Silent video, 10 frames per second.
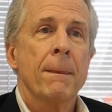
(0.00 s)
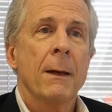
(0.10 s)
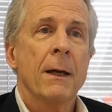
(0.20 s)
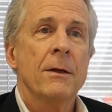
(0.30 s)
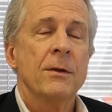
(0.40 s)

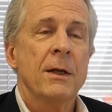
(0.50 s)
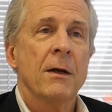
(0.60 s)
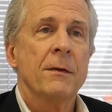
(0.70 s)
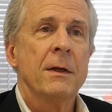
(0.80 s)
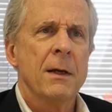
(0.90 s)
Okay, is it
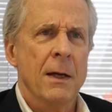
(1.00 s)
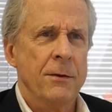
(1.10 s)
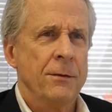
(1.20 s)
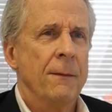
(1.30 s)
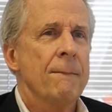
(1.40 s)
healthy? Yes.
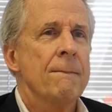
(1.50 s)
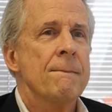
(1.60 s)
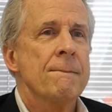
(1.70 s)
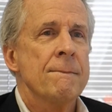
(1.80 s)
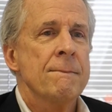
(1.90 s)

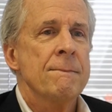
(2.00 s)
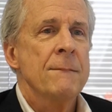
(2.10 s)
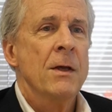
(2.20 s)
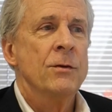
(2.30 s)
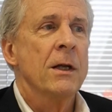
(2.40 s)

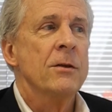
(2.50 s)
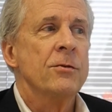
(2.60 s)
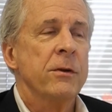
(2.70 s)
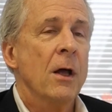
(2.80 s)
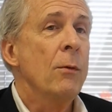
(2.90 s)
Is it going to
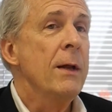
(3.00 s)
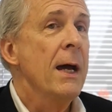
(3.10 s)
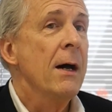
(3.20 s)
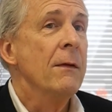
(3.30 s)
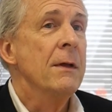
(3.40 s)
slow
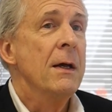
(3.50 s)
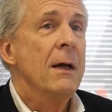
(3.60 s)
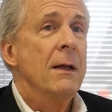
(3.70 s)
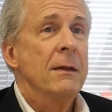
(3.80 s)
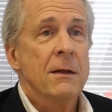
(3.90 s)
down
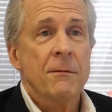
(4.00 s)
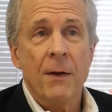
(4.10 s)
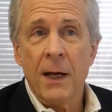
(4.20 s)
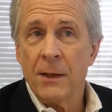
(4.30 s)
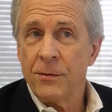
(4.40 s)
the
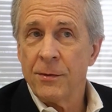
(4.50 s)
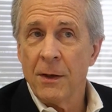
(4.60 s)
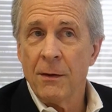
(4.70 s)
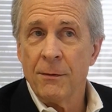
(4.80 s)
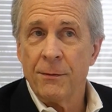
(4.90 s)
advance
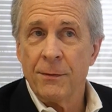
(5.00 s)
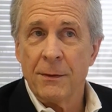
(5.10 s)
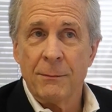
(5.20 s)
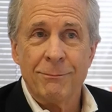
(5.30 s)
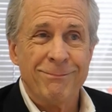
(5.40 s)
of
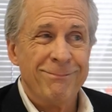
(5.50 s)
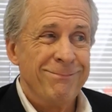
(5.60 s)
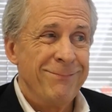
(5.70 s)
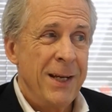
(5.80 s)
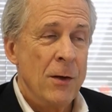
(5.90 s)

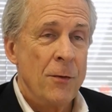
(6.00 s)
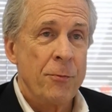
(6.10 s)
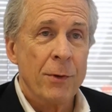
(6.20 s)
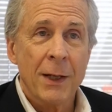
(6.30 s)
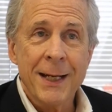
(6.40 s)

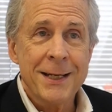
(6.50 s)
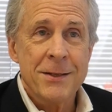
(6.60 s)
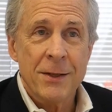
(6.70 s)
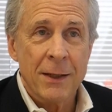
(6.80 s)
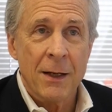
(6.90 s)

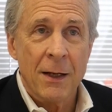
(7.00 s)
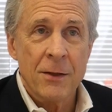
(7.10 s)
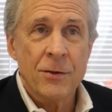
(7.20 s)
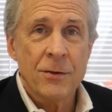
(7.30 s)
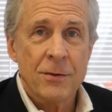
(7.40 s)
health-related
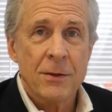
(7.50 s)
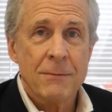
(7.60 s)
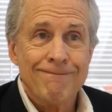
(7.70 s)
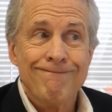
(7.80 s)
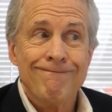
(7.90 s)
technologies?
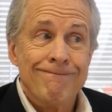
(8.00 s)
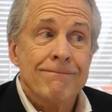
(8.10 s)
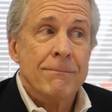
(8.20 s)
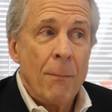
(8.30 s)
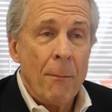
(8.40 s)

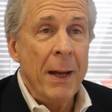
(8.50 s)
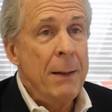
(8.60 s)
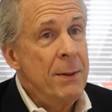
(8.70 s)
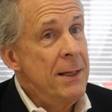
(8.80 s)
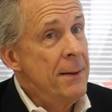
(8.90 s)

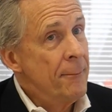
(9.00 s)
Maybe.